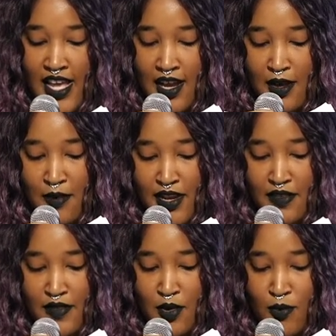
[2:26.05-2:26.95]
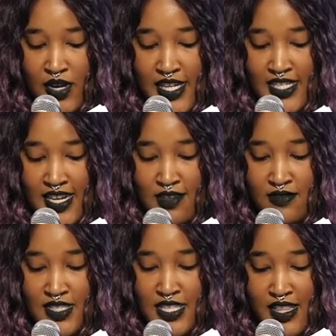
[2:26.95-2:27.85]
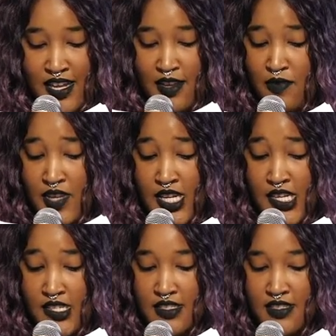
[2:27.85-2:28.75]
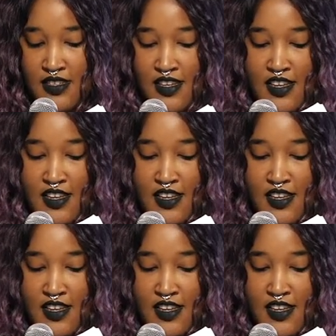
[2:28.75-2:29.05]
that come out of their breakdowns like a phoenix.